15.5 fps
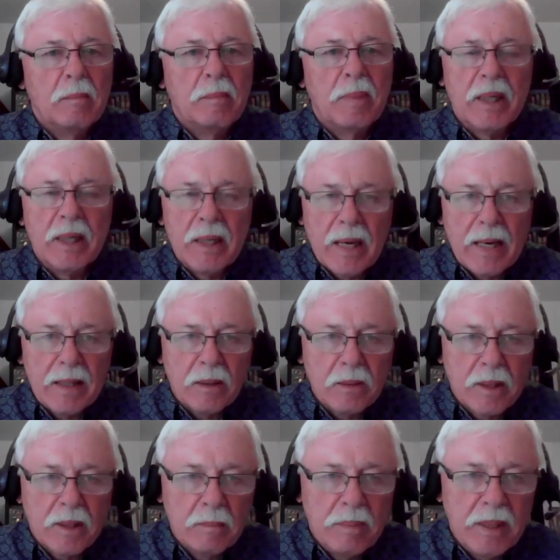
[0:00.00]
But an
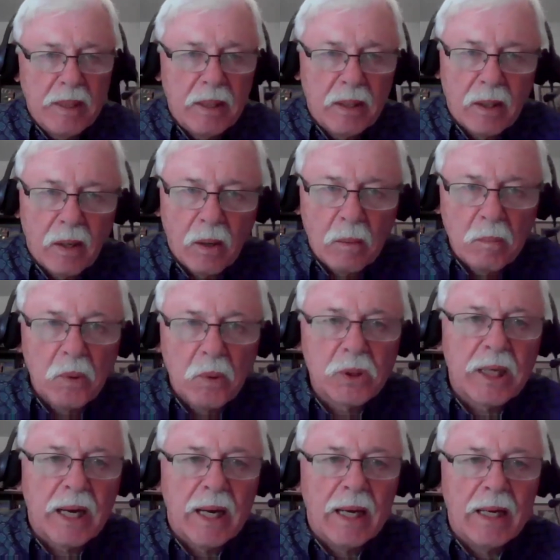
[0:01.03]
idol can be
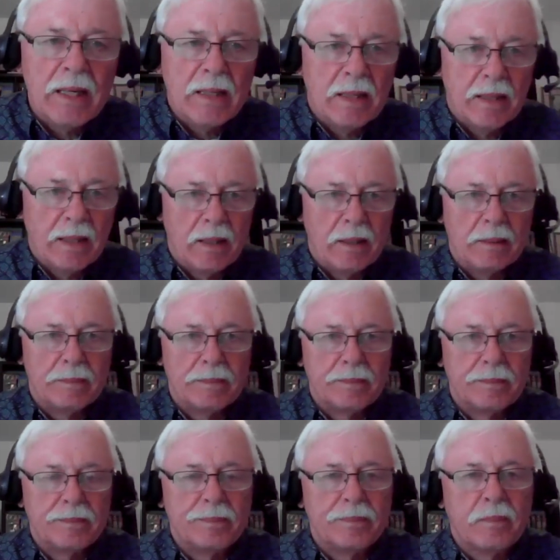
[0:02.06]
almost anything.
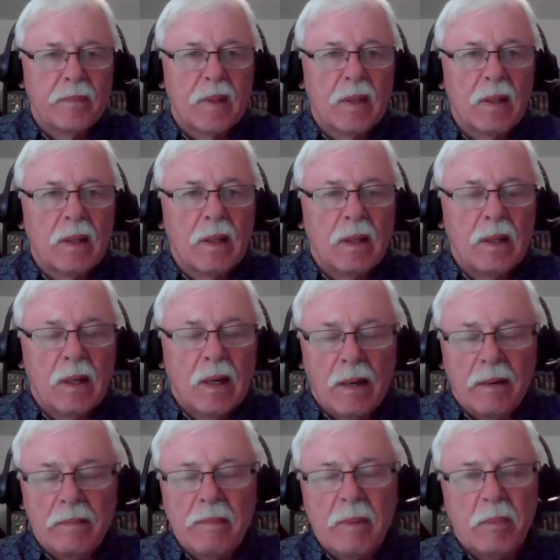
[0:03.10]
I
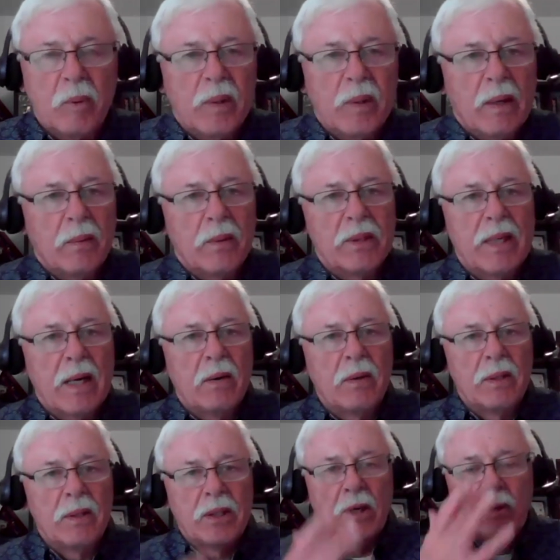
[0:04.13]
remember when I was down
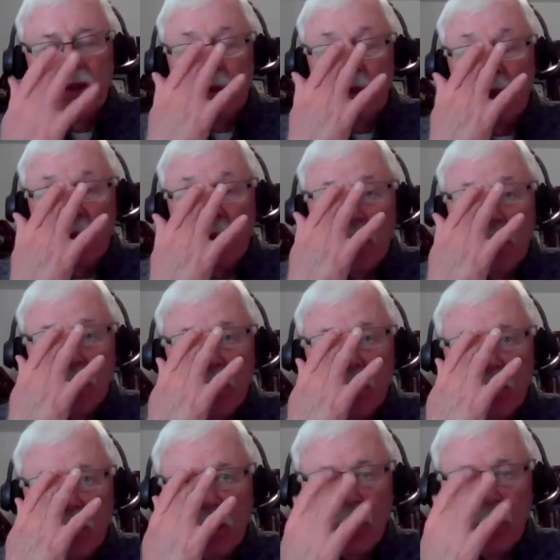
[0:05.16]
at Tel Tamar and we
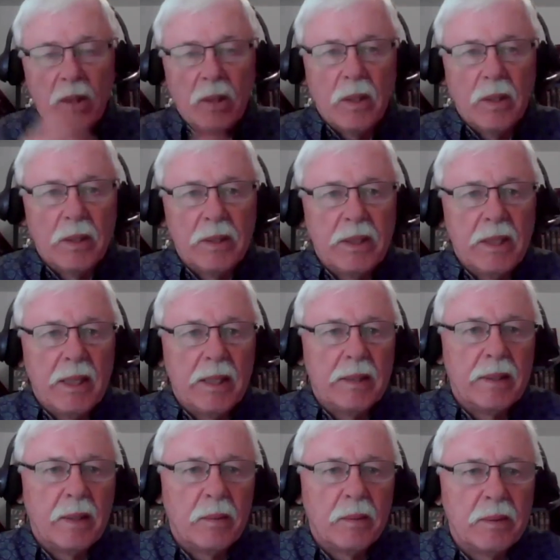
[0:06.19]
were working on the
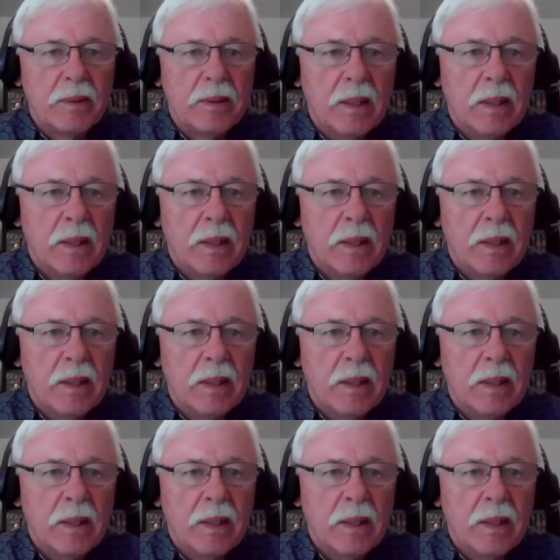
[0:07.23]
dig, they've